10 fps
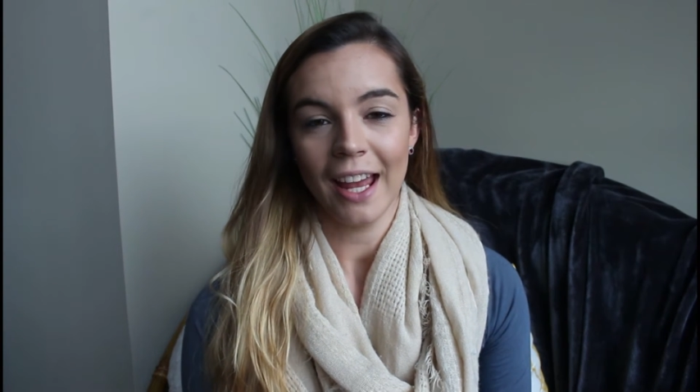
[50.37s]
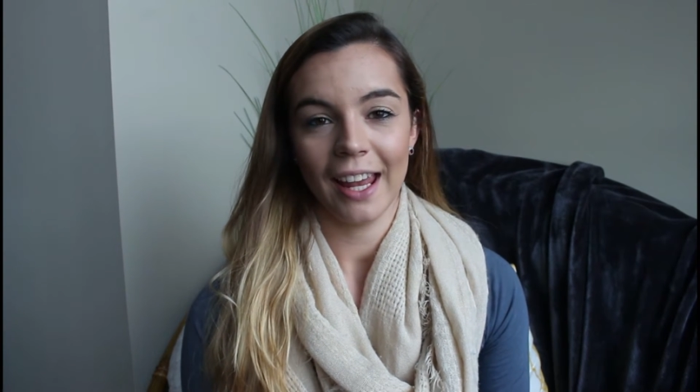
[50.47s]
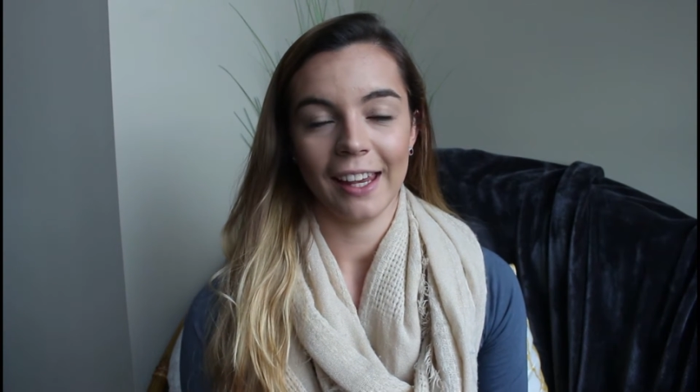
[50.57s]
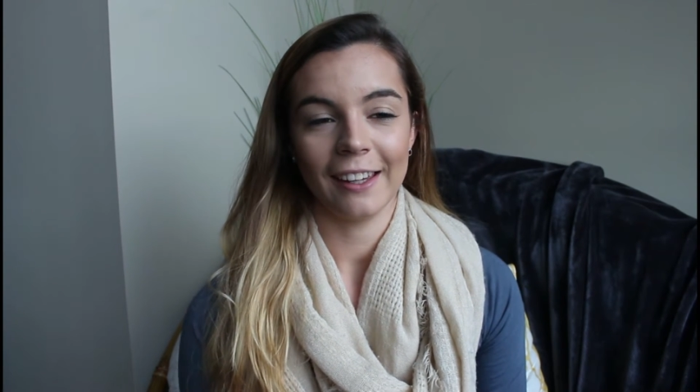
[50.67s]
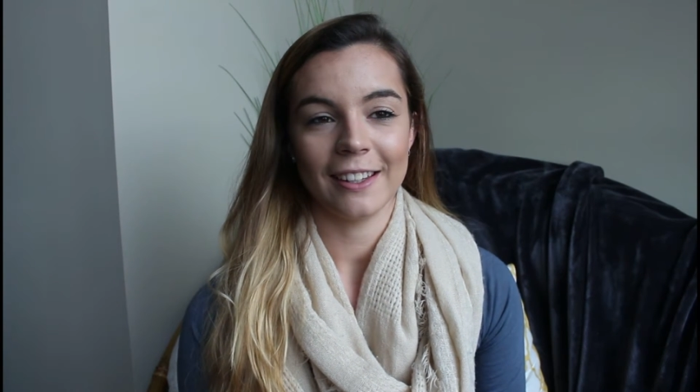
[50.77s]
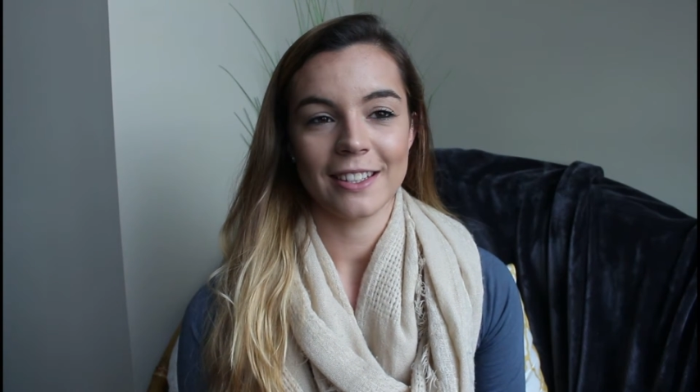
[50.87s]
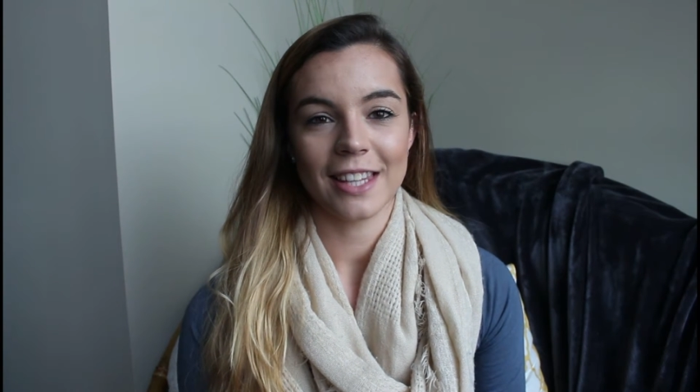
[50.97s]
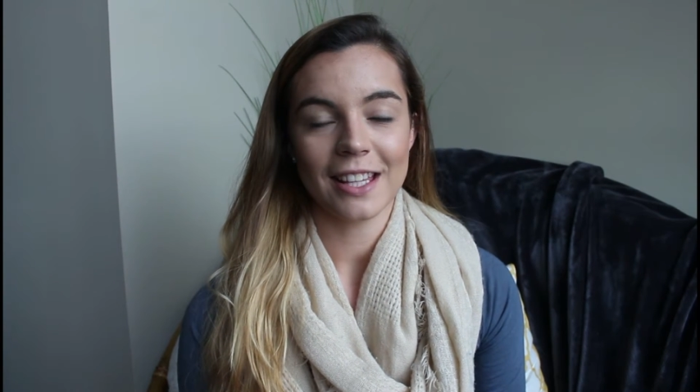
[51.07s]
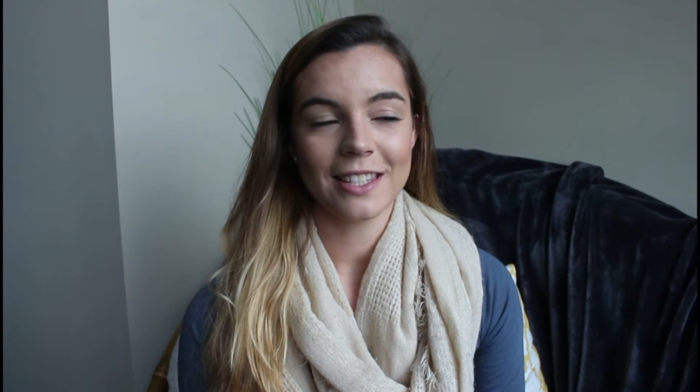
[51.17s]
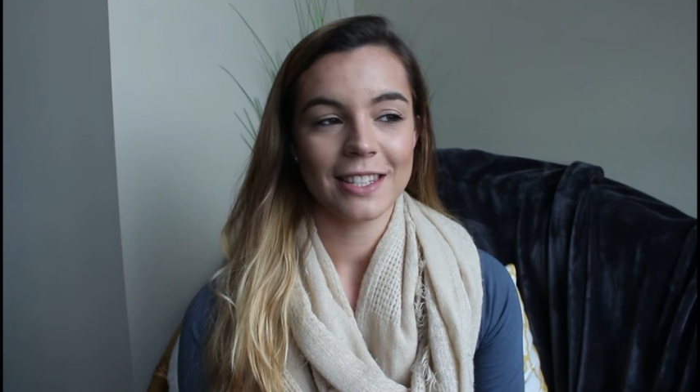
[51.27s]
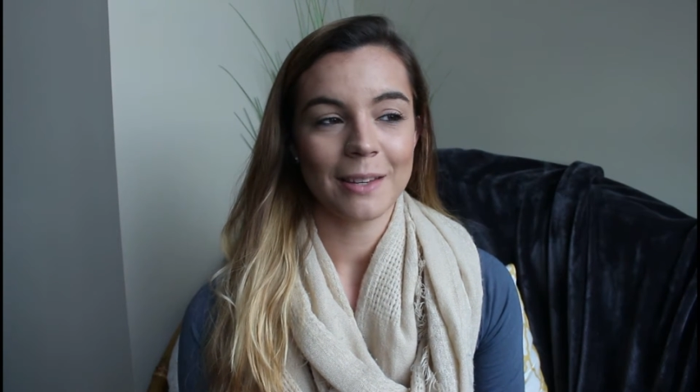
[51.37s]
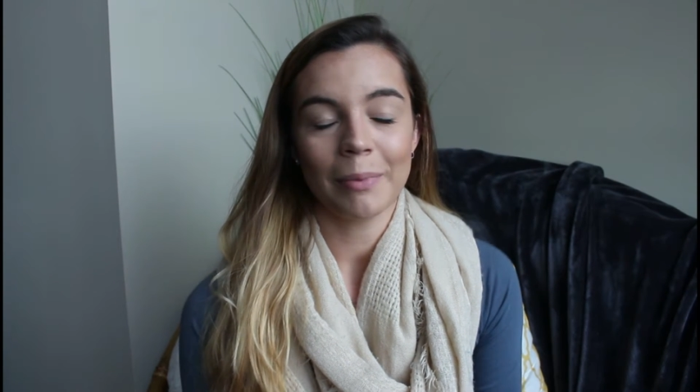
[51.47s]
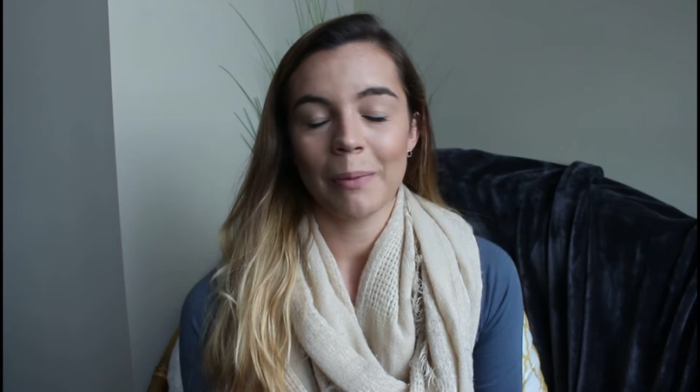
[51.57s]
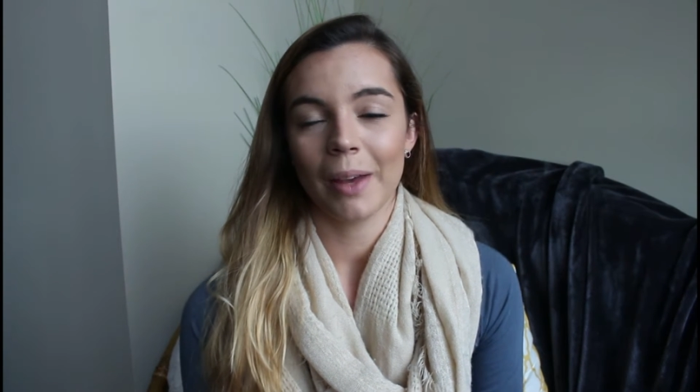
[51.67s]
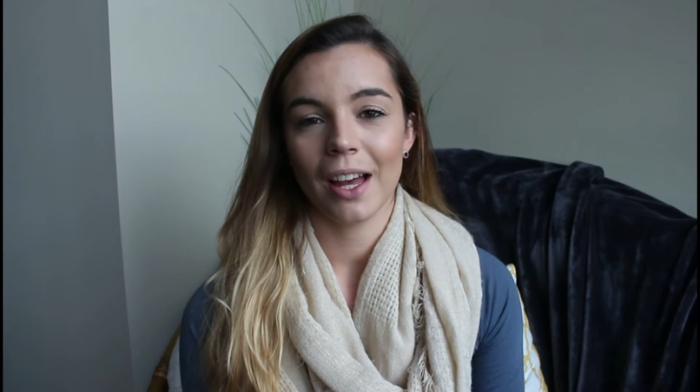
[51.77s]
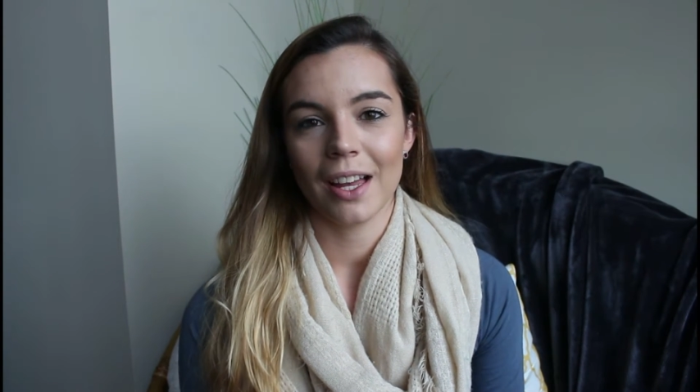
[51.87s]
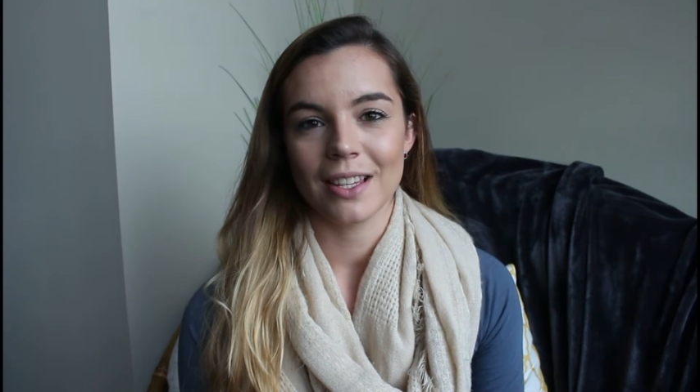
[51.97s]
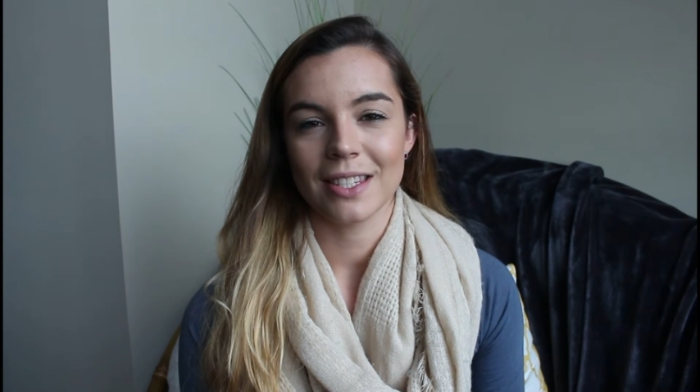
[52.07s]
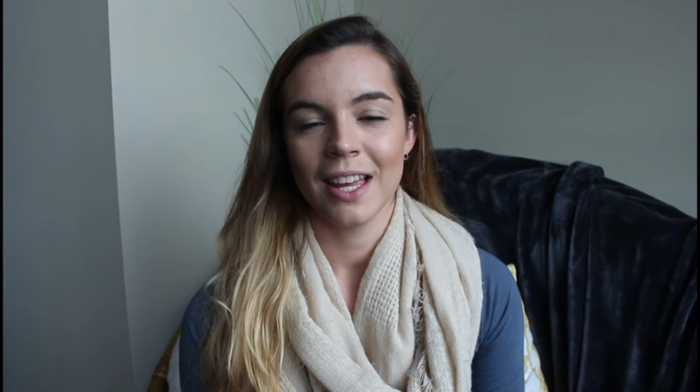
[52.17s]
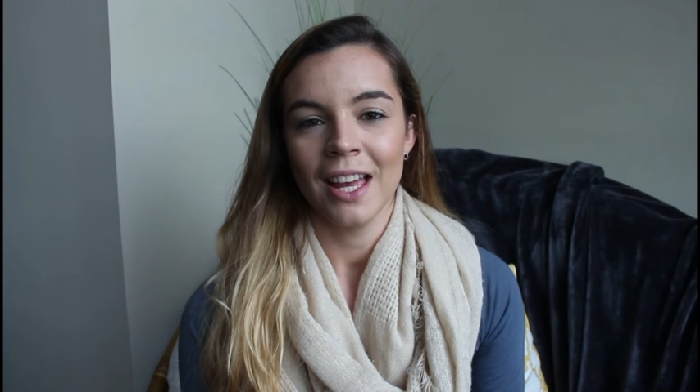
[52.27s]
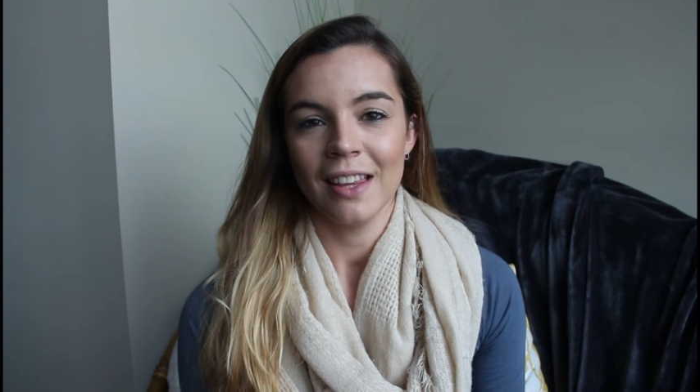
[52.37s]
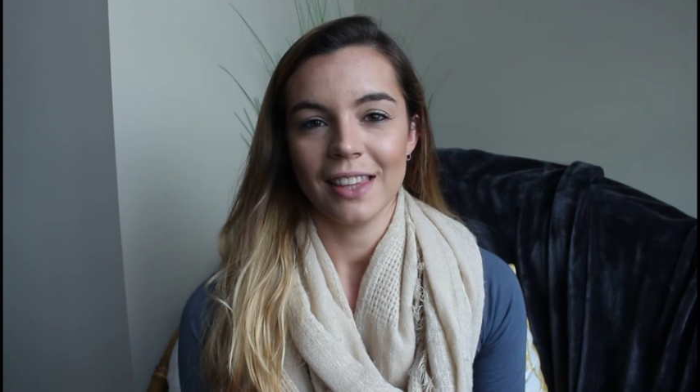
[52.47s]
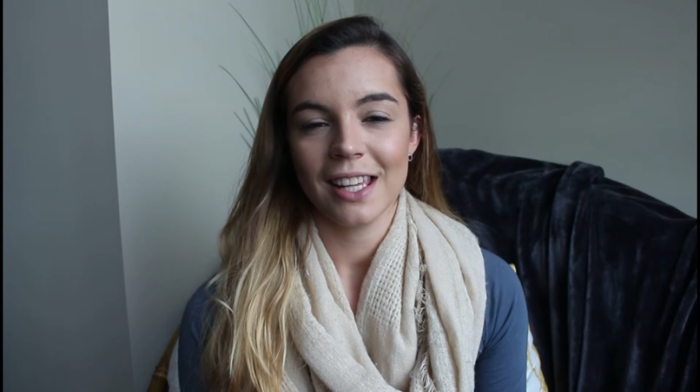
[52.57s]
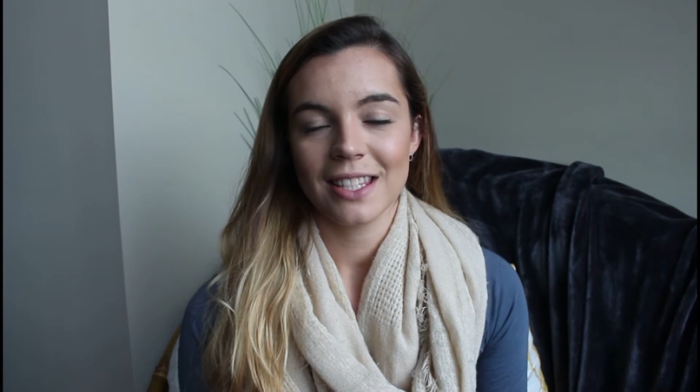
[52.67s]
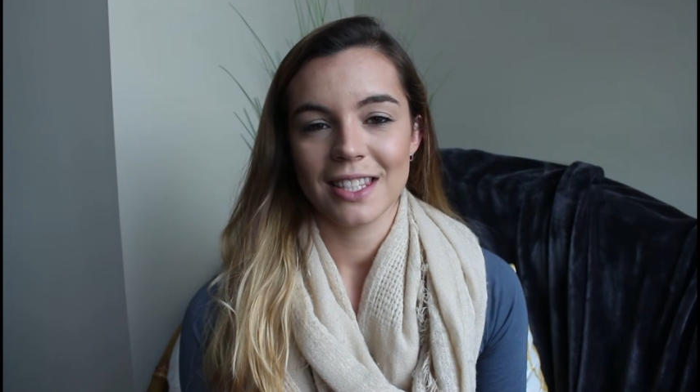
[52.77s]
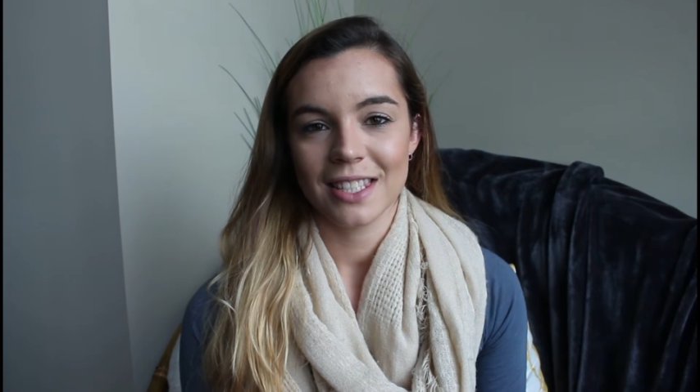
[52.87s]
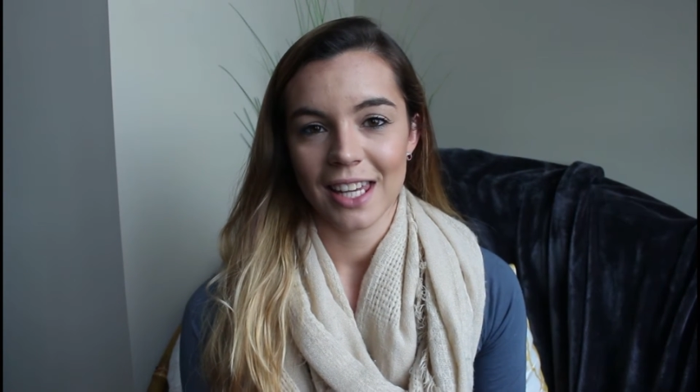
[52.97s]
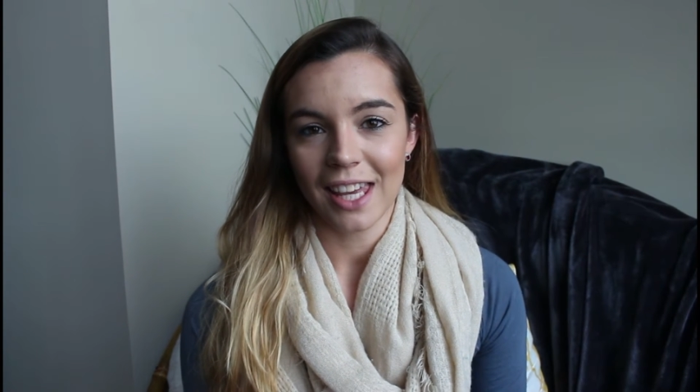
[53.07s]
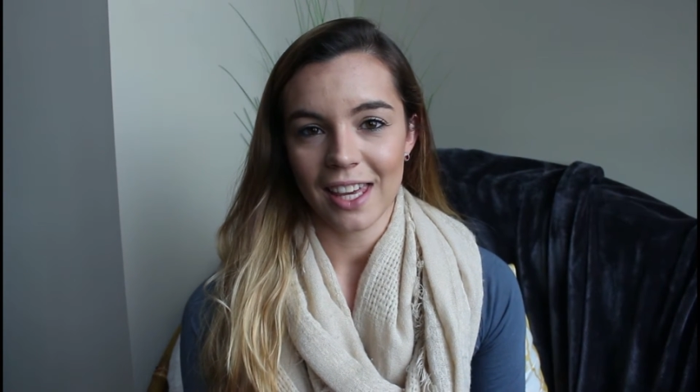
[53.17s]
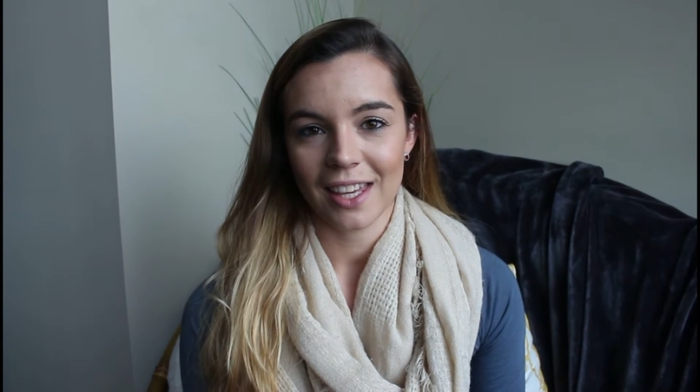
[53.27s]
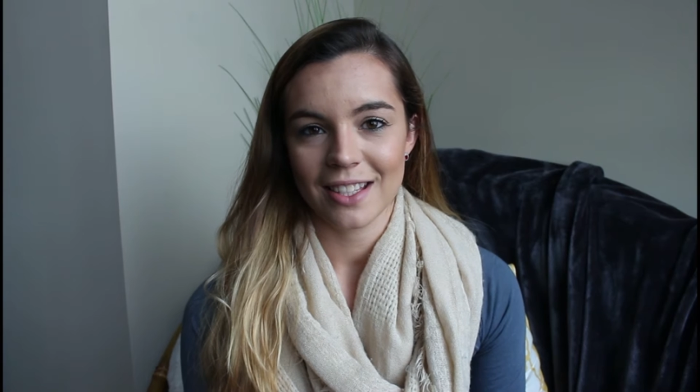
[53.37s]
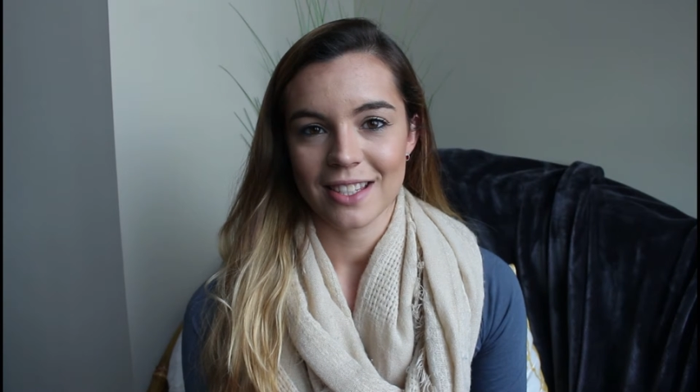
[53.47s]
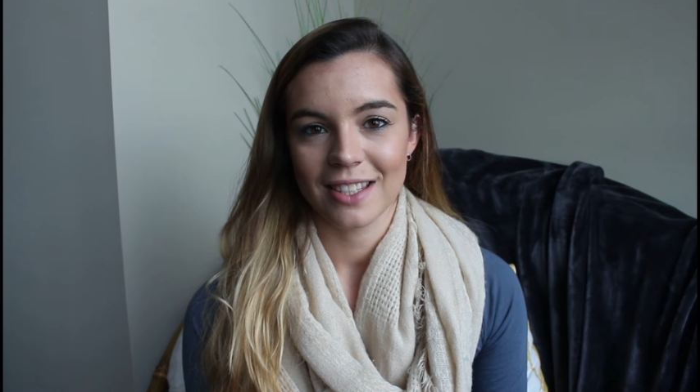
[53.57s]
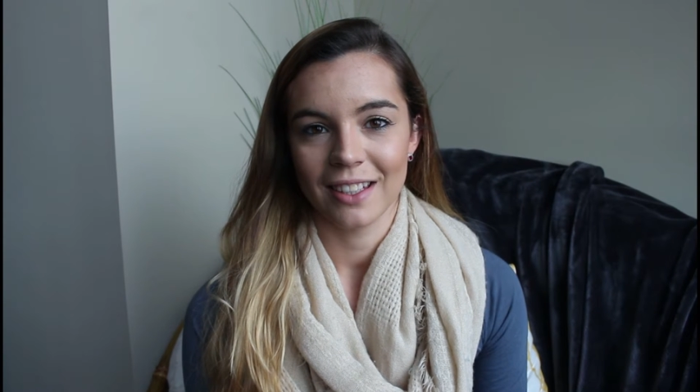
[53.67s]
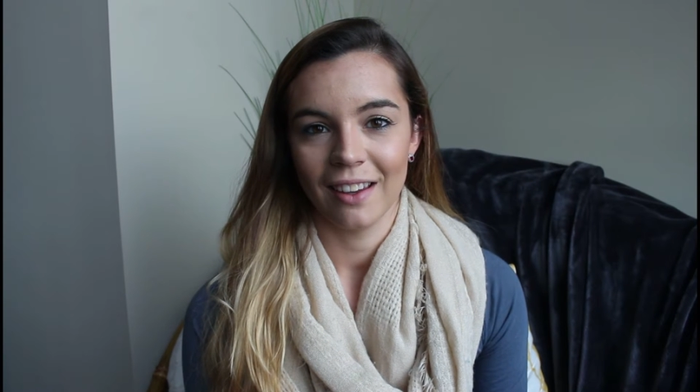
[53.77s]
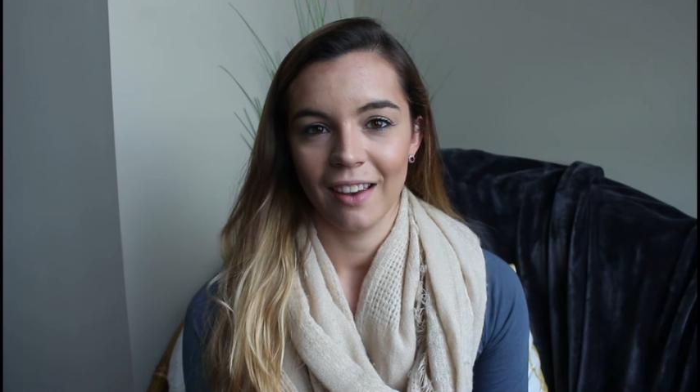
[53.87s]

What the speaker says: And that's simply because these teas